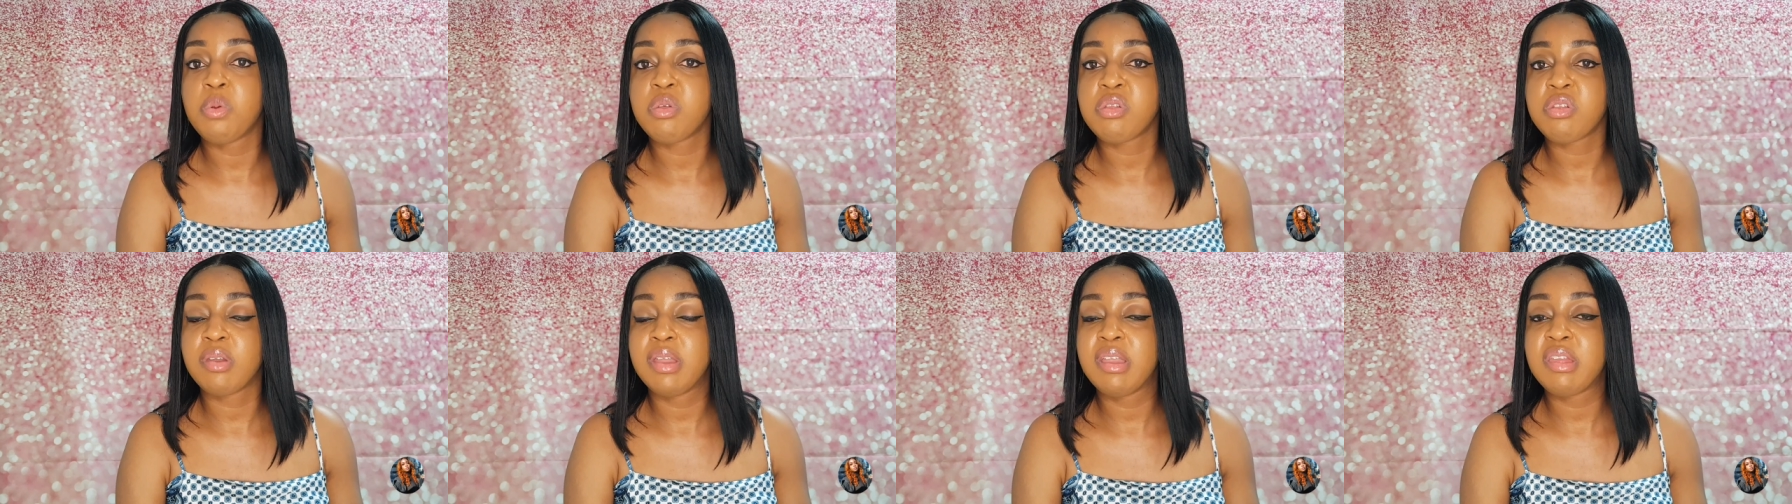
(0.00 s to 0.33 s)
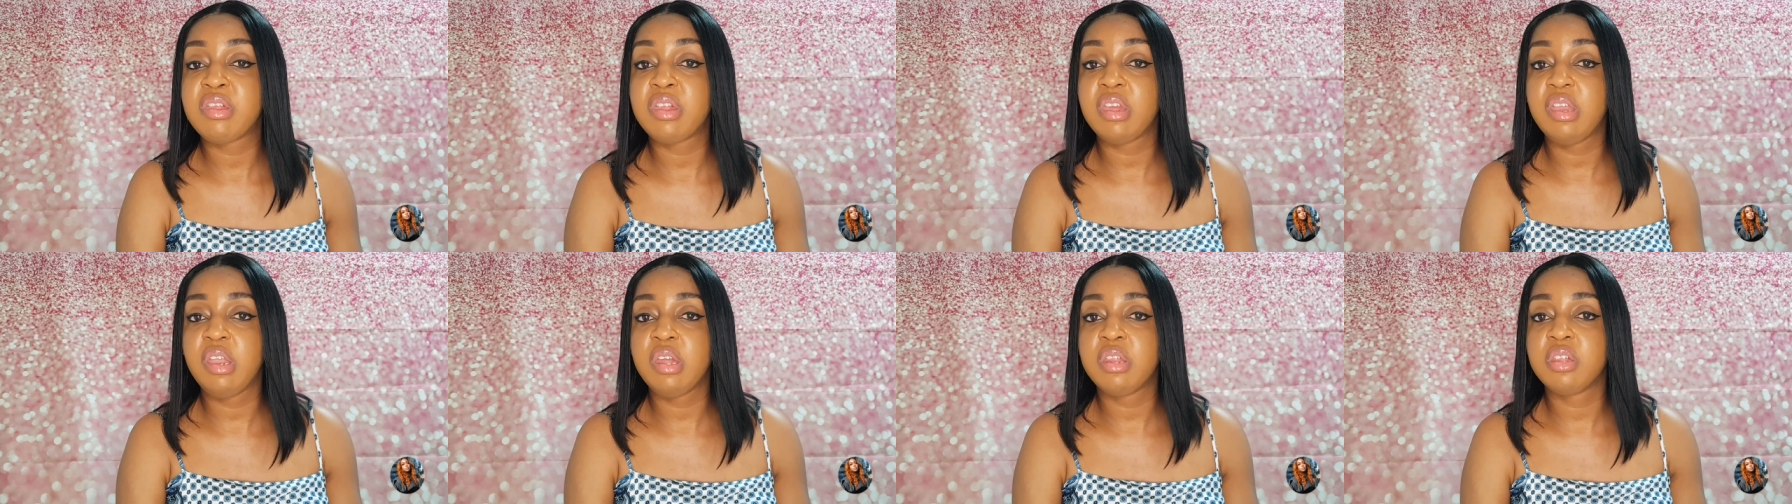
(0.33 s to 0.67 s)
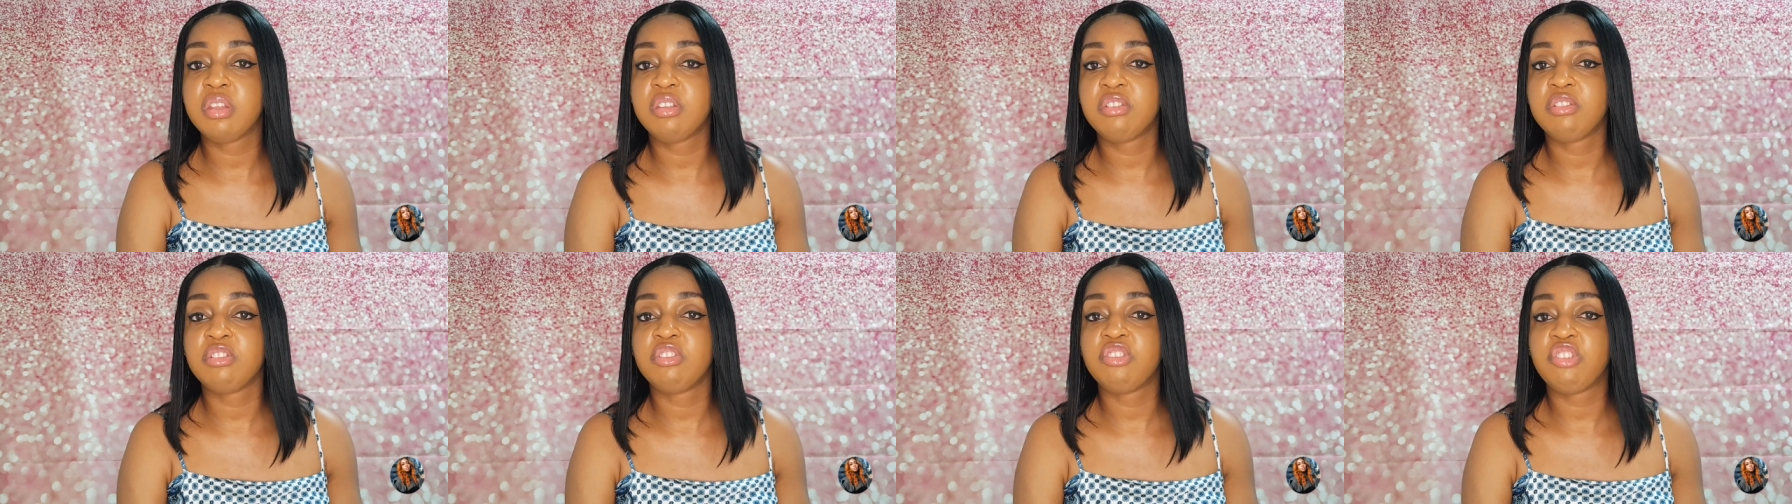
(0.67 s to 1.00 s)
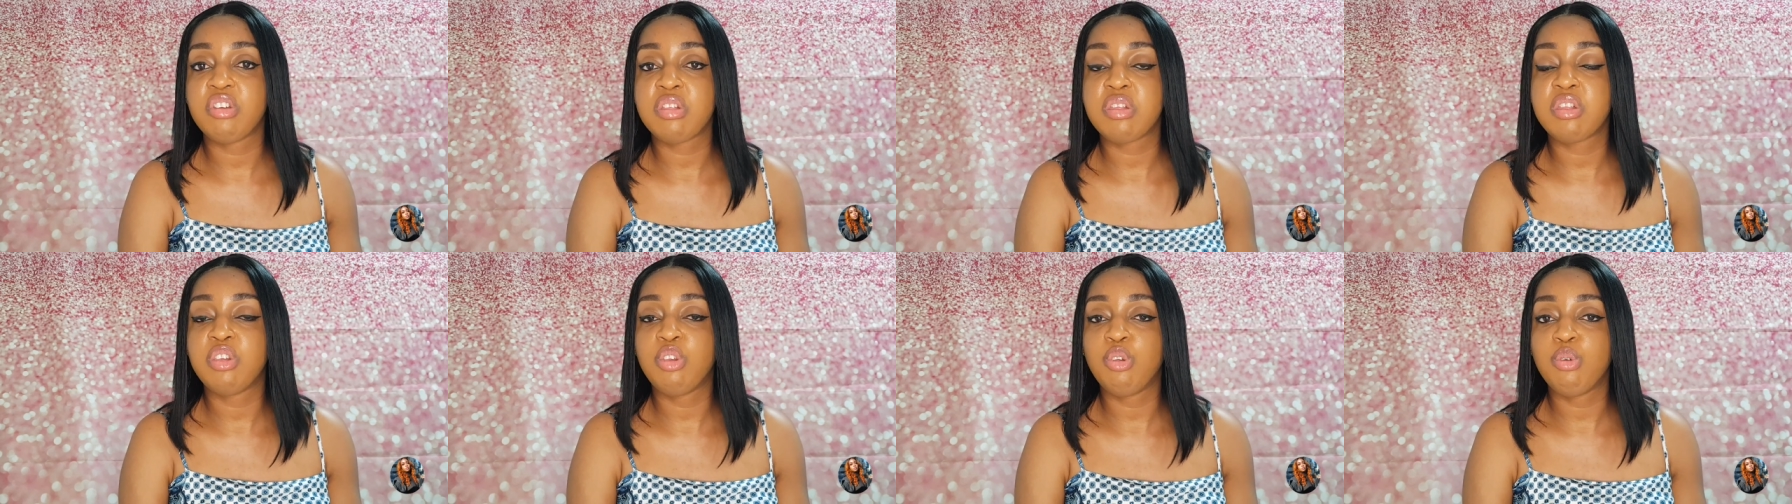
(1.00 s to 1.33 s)
So it's easy to
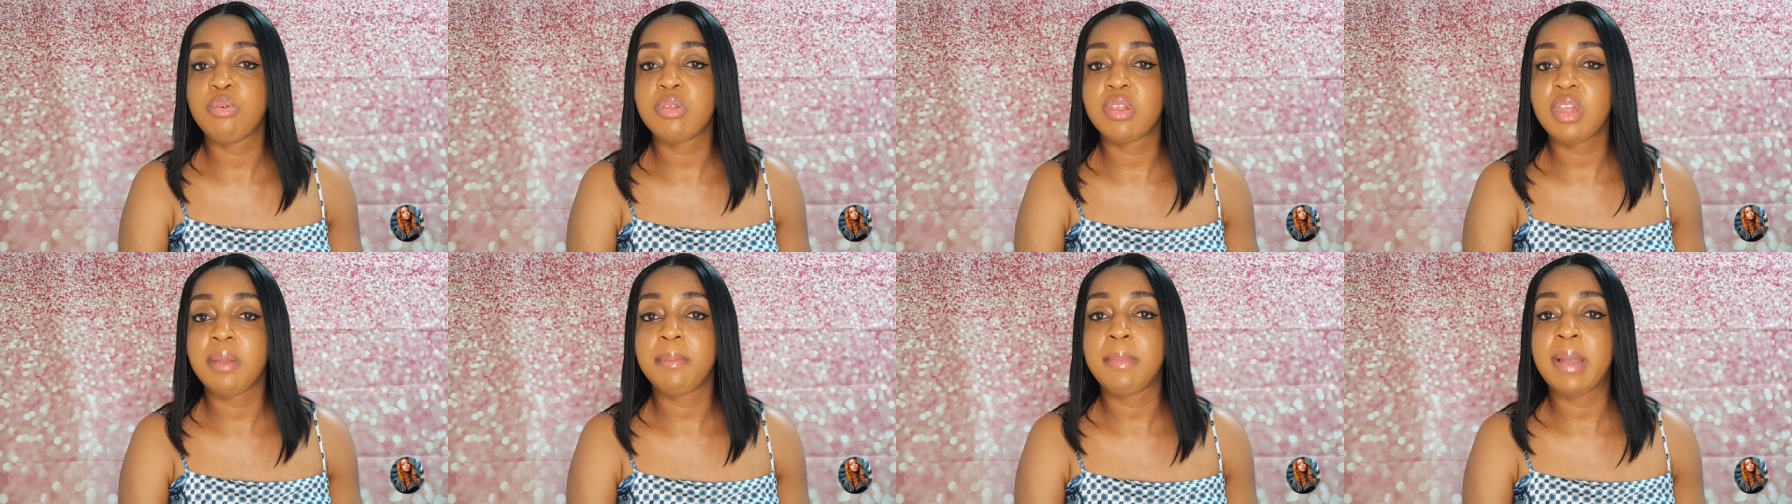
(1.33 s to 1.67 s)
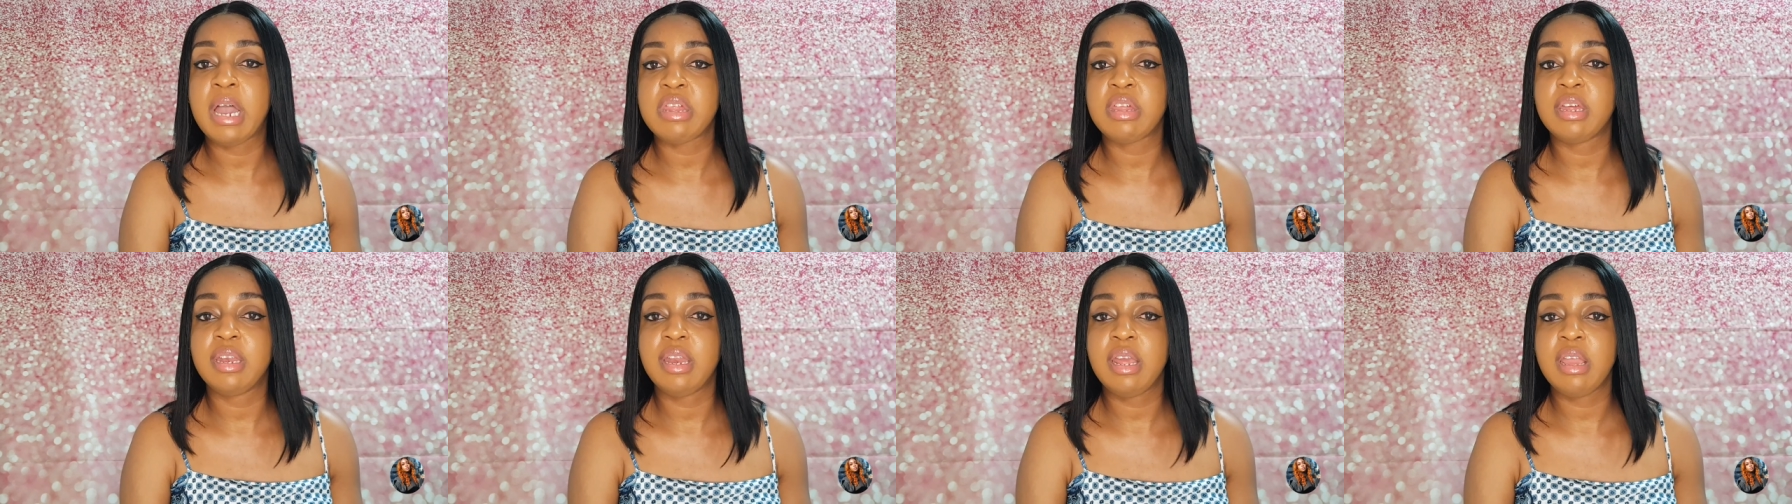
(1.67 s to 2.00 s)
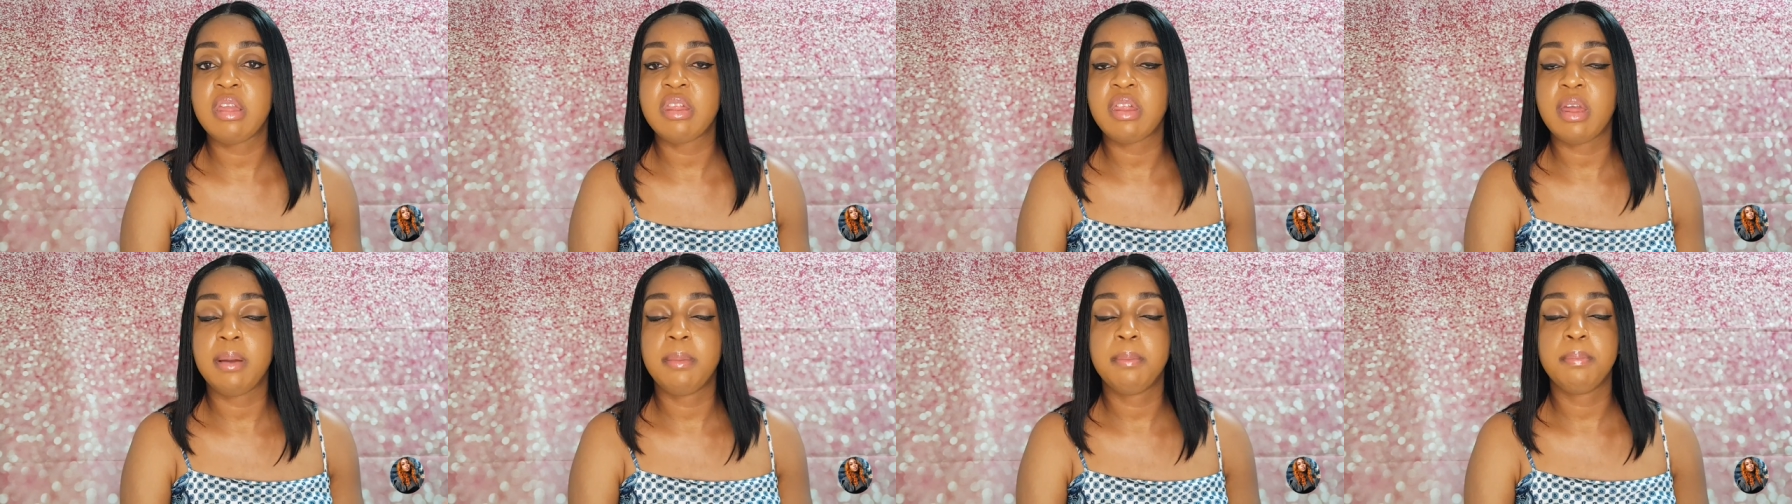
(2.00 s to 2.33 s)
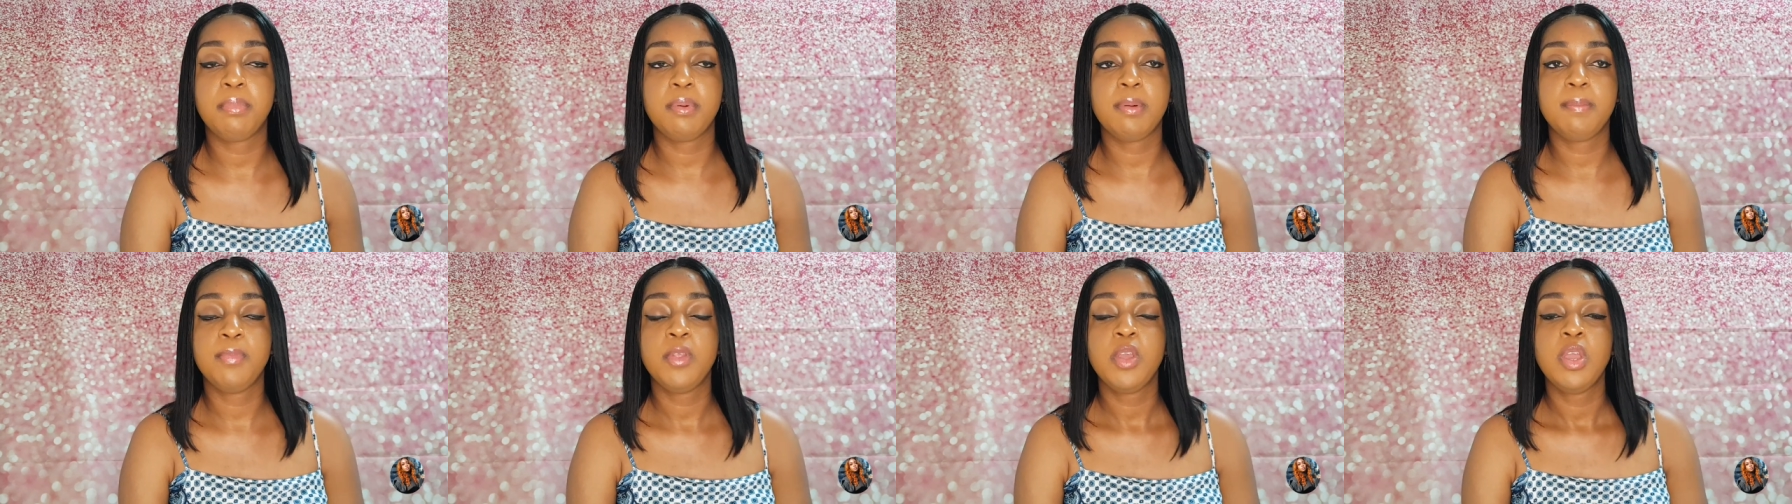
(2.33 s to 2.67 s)
just use them as an
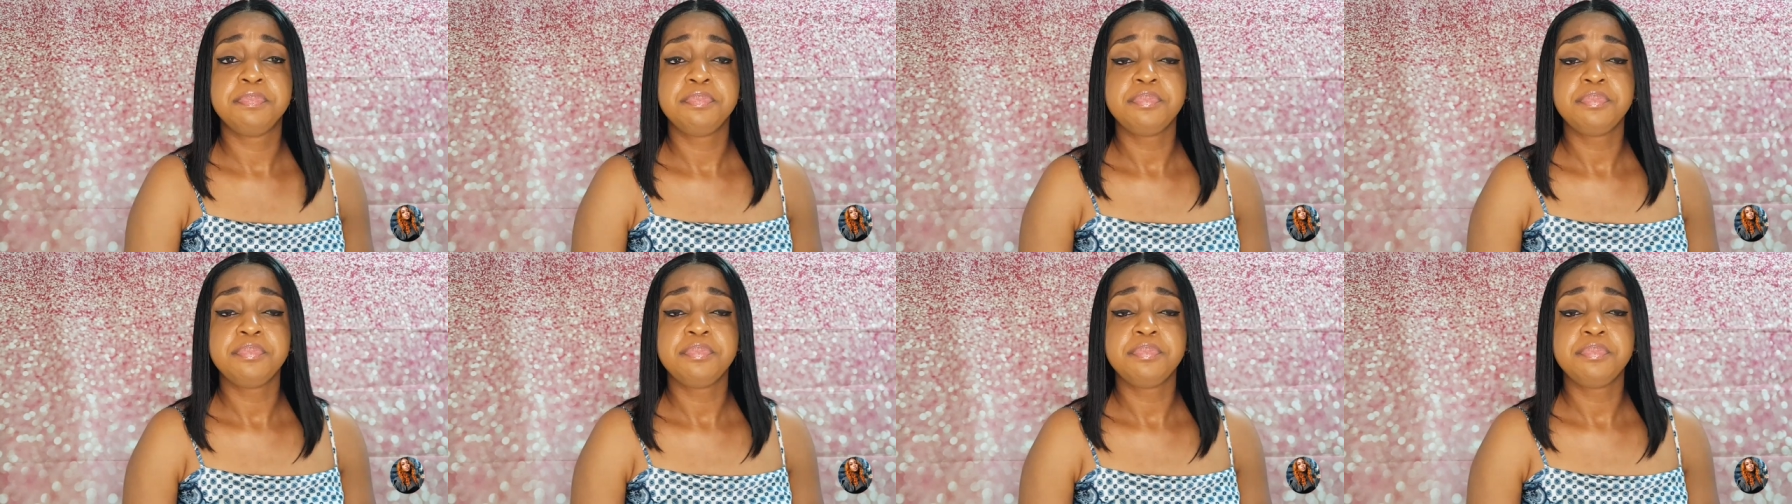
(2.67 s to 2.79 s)
example.